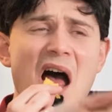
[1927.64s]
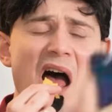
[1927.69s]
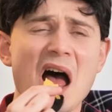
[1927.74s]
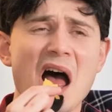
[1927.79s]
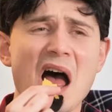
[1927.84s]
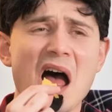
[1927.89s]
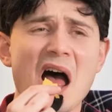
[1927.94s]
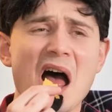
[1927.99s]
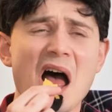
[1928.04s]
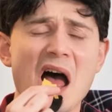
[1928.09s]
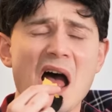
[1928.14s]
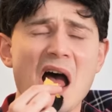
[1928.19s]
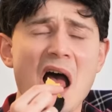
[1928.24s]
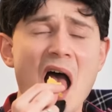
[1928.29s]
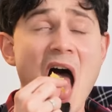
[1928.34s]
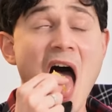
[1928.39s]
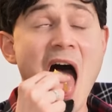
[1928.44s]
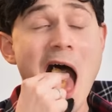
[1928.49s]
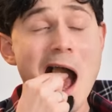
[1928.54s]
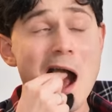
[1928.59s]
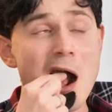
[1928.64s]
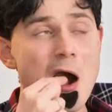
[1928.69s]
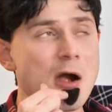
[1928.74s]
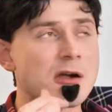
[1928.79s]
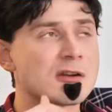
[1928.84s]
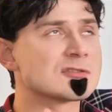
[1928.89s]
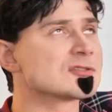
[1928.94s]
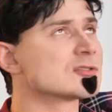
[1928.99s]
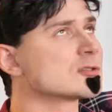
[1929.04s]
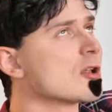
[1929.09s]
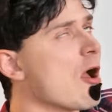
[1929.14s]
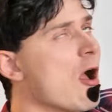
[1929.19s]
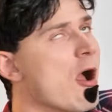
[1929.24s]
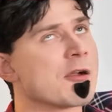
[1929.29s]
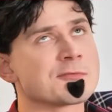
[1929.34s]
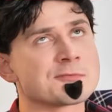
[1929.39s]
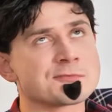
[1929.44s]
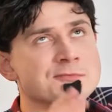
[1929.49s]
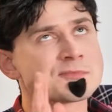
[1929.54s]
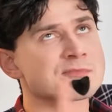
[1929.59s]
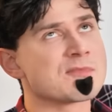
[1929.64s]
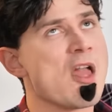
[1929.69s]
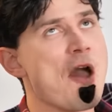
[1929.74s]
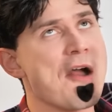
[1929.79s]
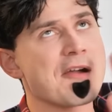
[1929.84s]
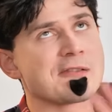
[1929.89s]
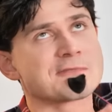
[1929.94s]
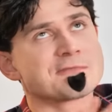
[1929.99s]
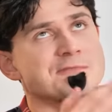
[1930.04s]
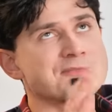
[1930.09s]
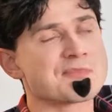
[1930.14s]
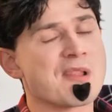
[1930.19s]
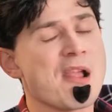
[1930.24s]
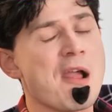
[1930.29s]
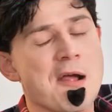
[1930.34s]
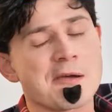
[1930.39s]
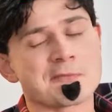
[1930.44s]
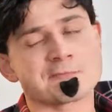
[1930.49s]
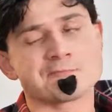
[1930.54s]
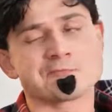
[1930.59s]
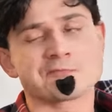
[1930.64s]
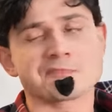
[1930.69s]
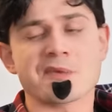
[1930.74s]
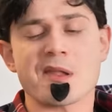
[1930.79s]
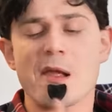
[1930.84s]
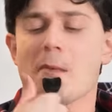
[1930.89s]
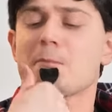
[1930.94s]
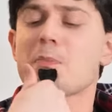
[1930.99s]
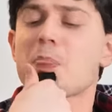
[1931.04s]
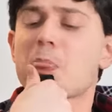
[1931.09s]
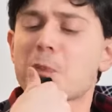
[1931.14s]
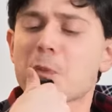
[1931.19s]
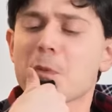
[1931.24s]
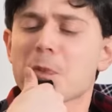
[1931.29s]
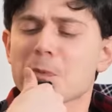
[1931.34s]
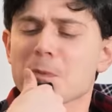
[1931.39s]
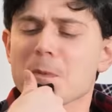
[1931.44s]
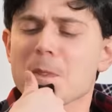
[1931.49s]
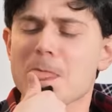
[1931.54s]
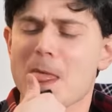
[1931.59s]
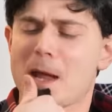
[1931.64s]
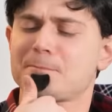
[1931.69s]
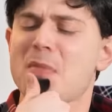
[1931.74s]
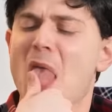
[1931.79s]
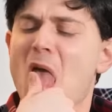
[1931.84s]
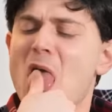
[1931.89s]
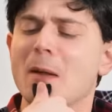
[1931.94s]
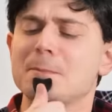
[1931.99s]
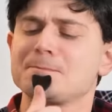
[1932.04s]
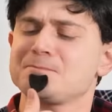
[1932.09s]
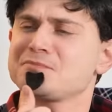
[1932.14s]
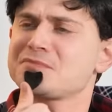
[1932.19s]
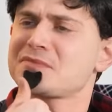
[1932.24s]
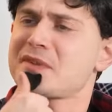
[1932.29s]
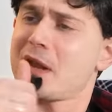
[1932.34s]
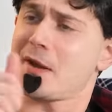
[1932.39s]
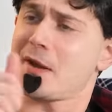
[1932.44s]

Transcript: Yeah, Kevin is kinda dreamy. I suppose I better fix this. This always worked for